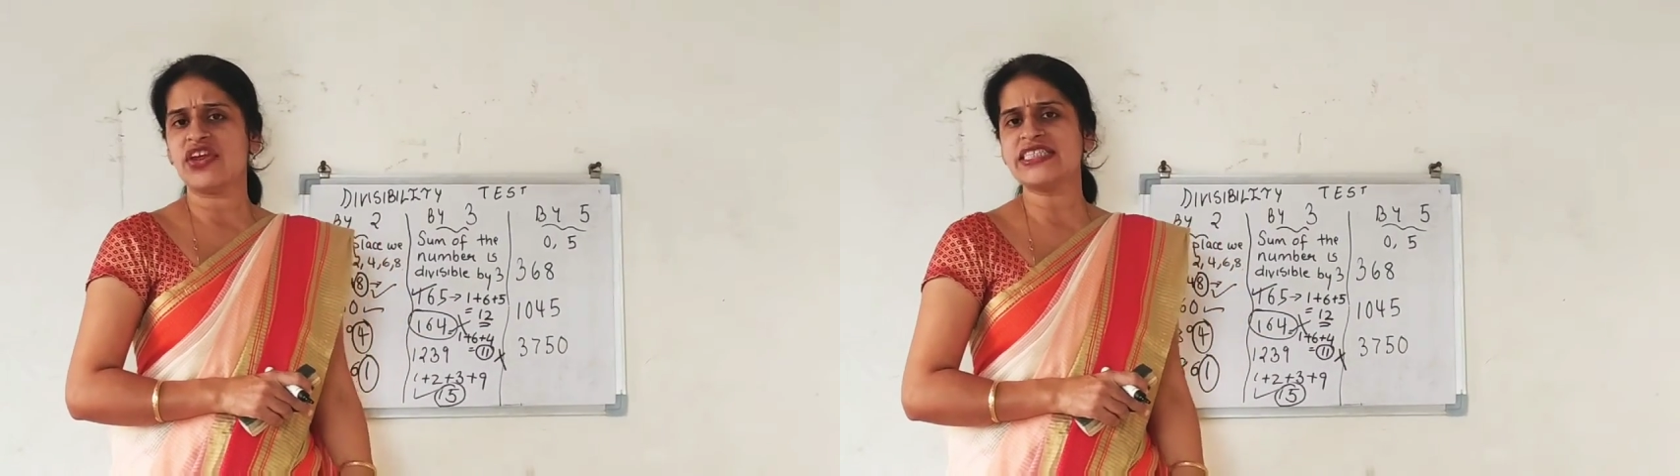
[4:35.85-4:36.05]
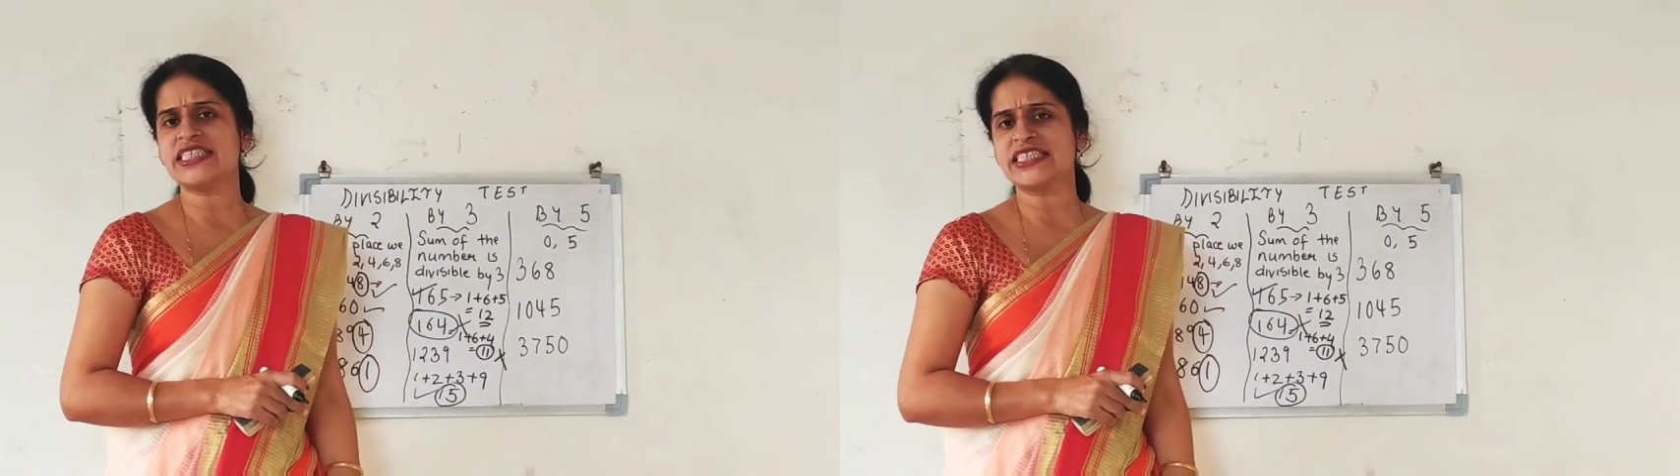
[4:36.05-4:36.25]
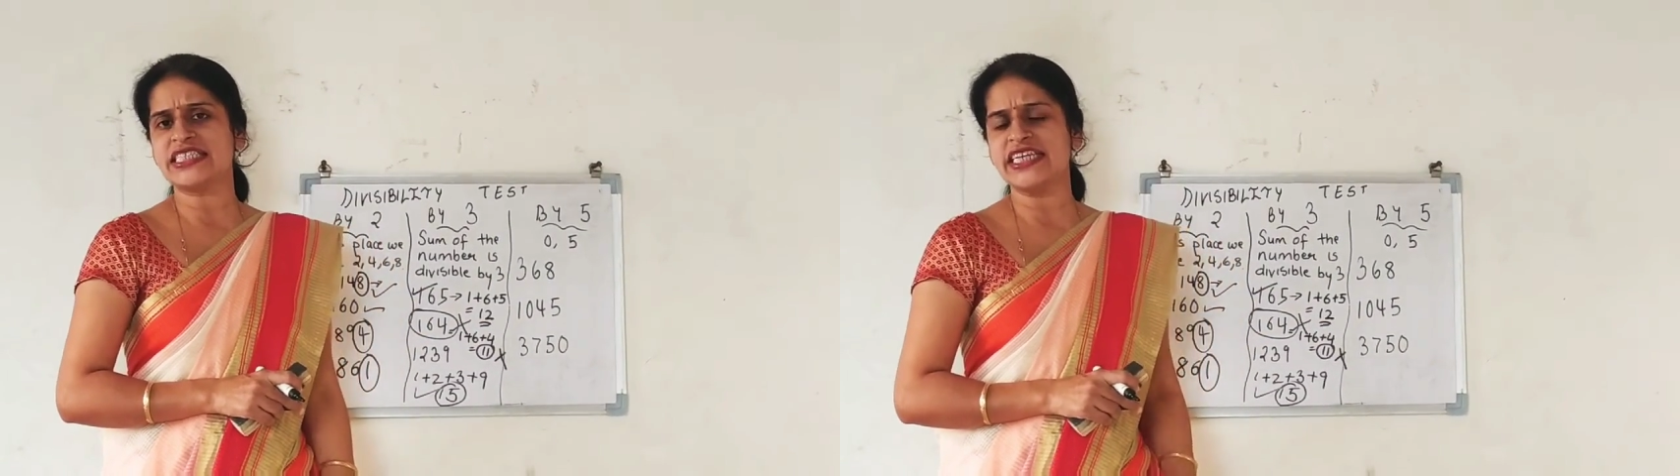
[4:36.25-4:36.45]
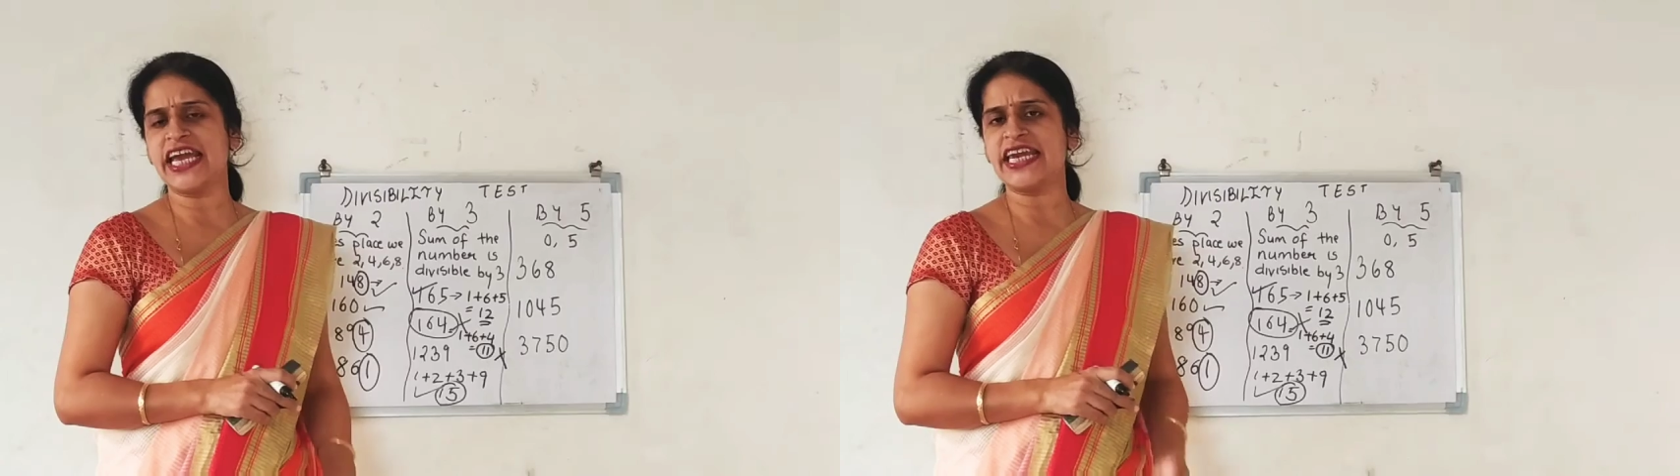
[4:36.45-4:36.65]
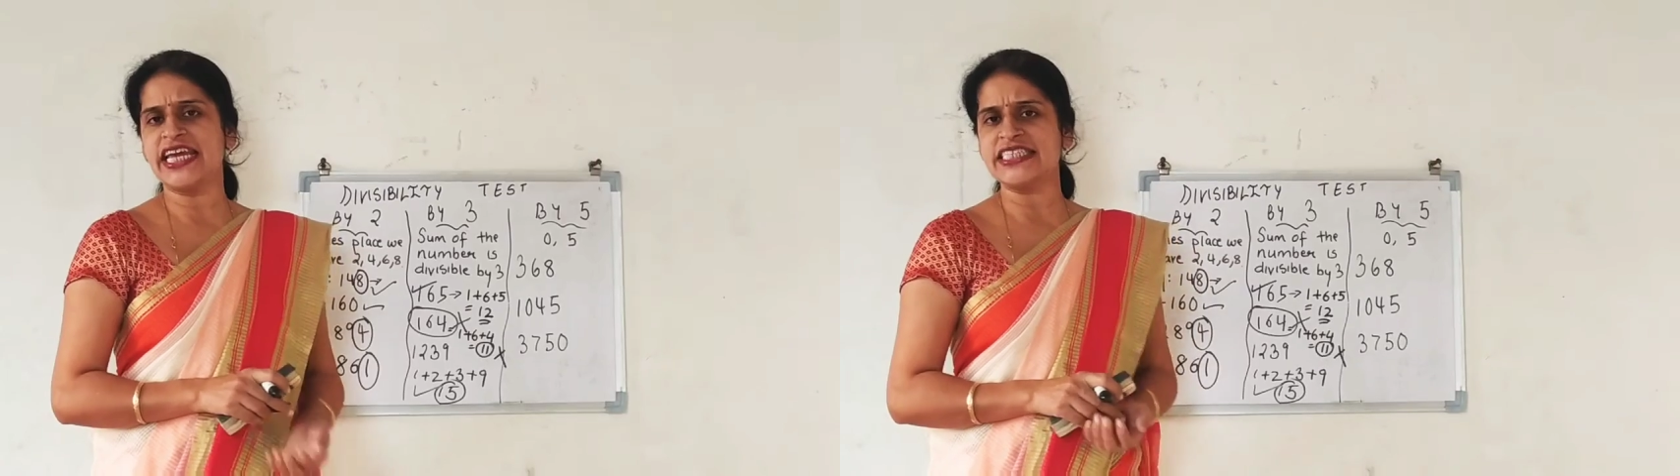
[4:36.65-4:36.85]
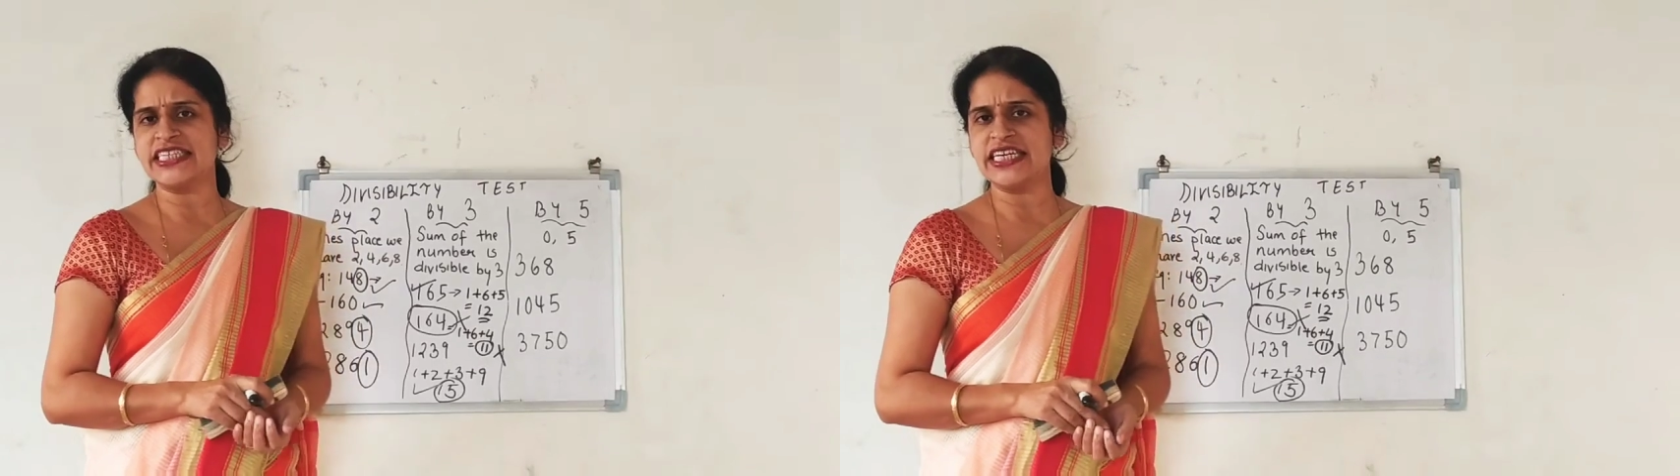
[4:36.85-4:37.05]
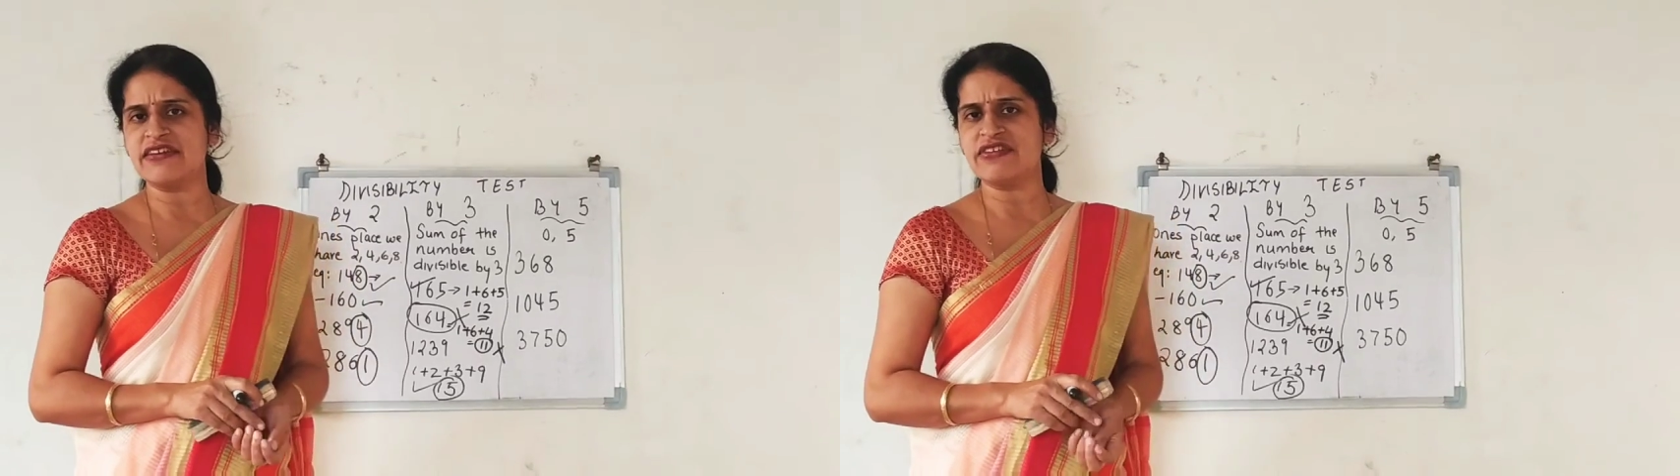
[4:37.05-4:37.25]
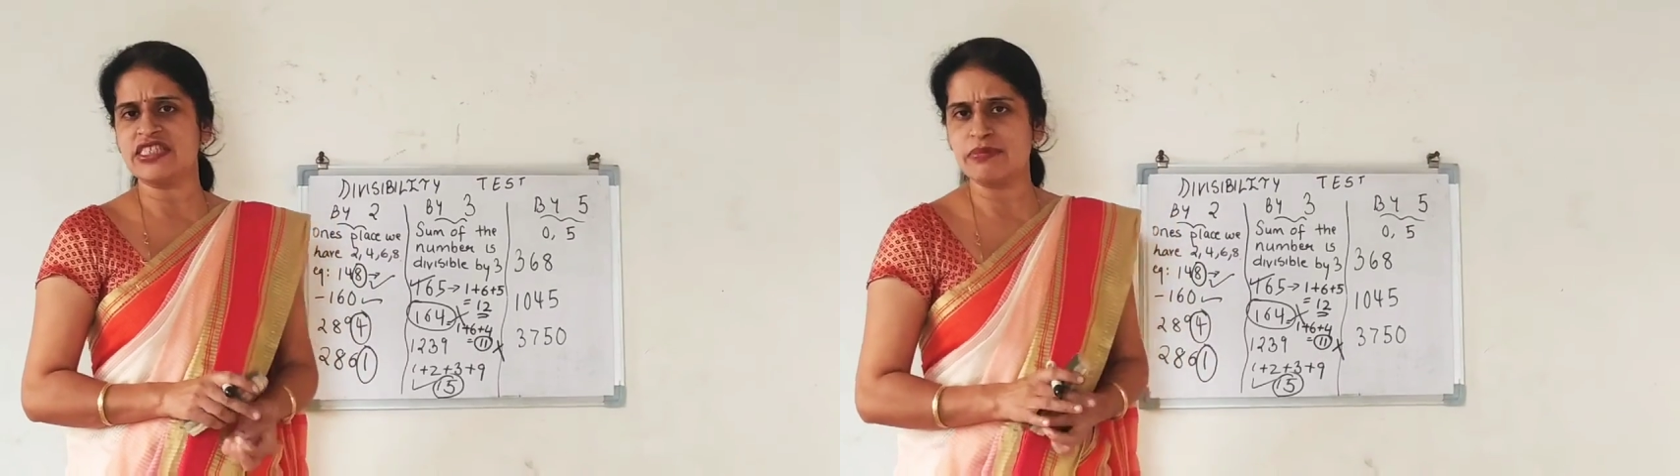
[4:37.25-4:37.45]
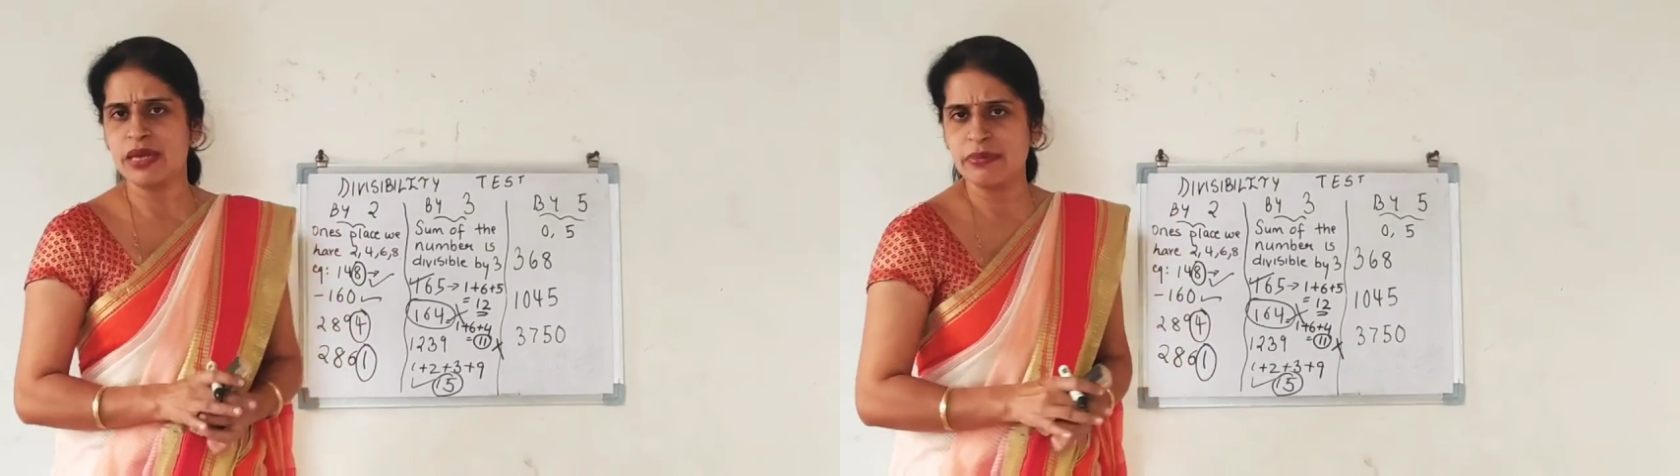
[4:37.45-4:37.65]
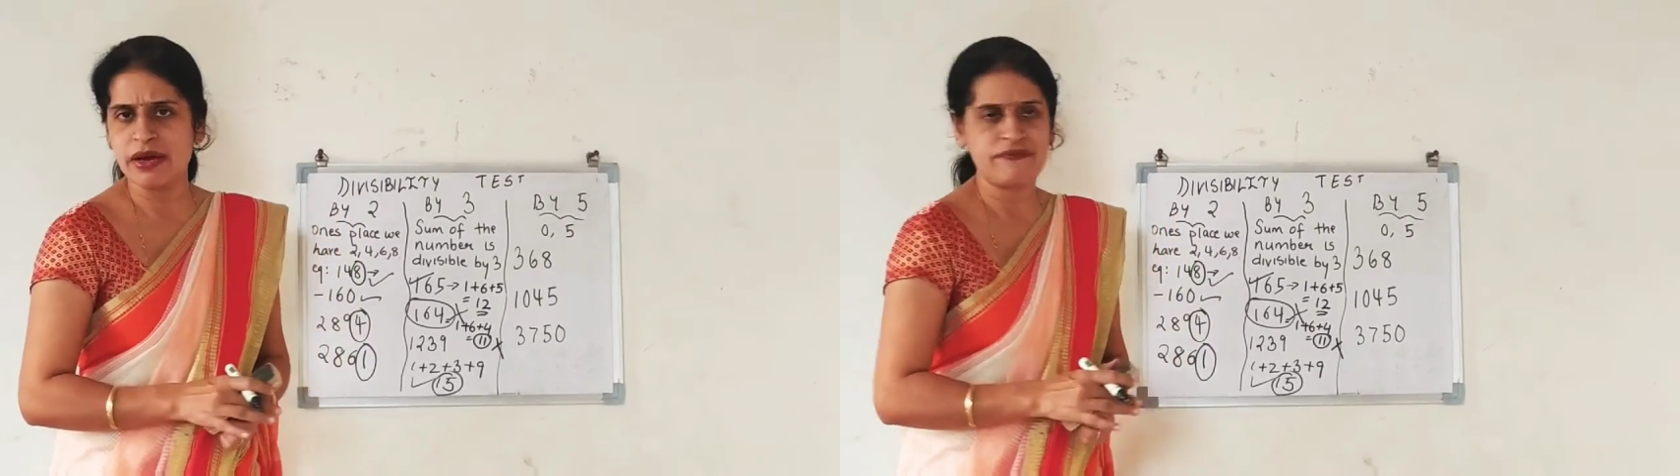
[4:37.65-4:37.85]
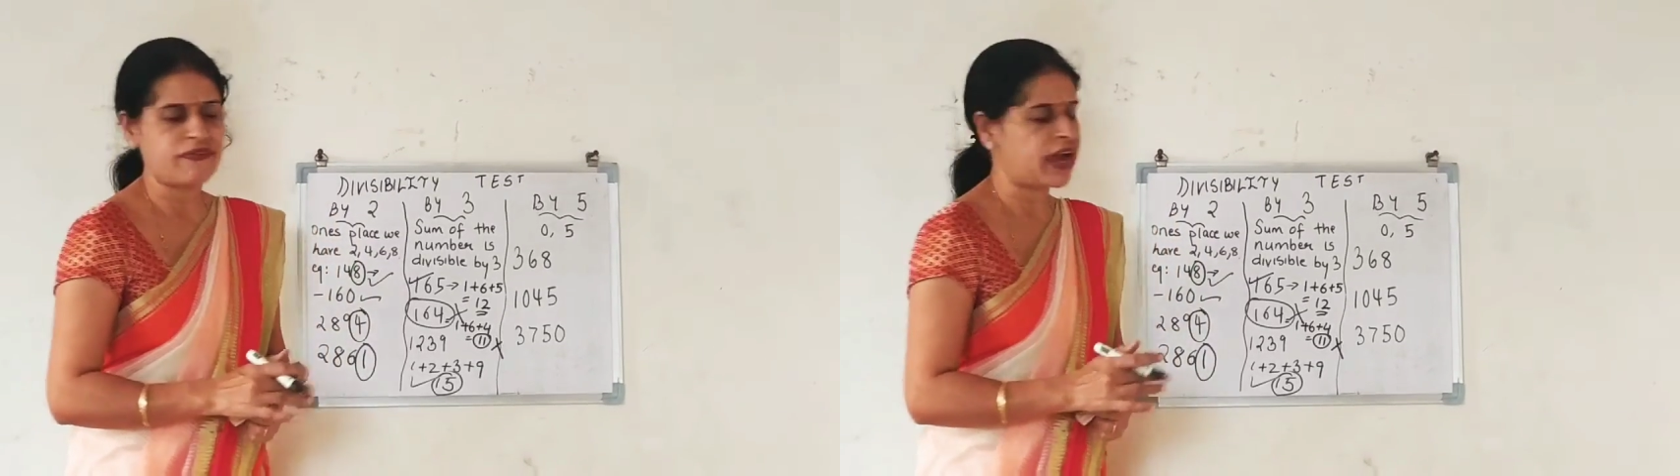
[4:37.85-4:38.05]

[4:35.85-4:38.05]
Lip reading: 368, is it divisible